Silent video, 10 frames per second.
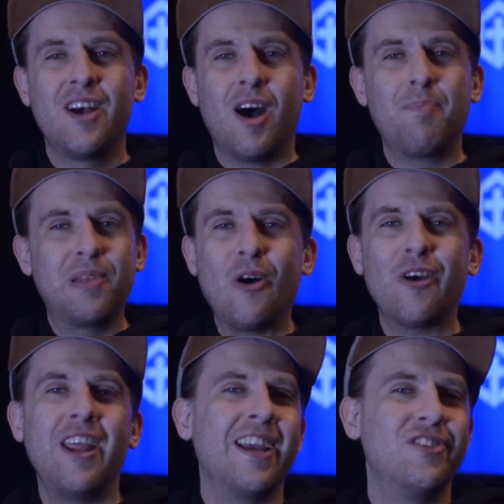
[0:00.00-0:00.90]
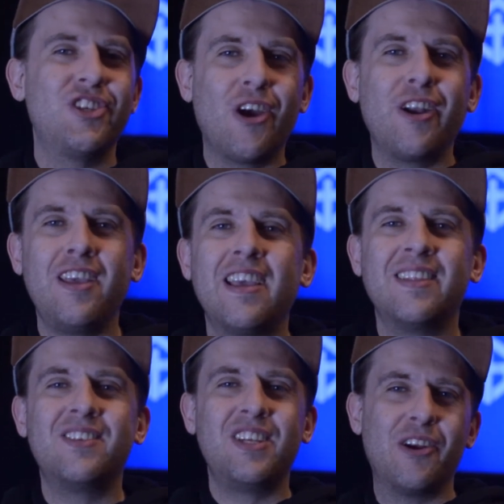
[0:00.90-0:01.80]
applauding and shouting
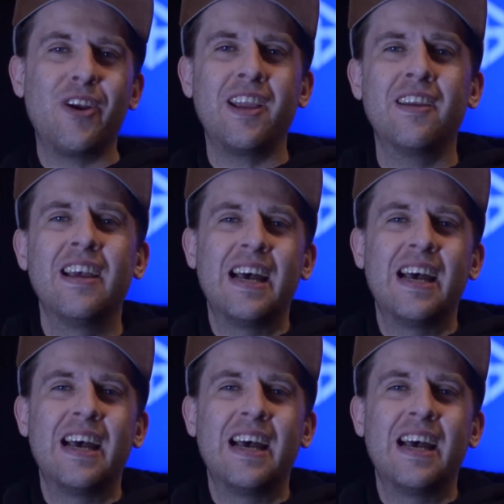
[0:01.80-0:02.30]
and cheering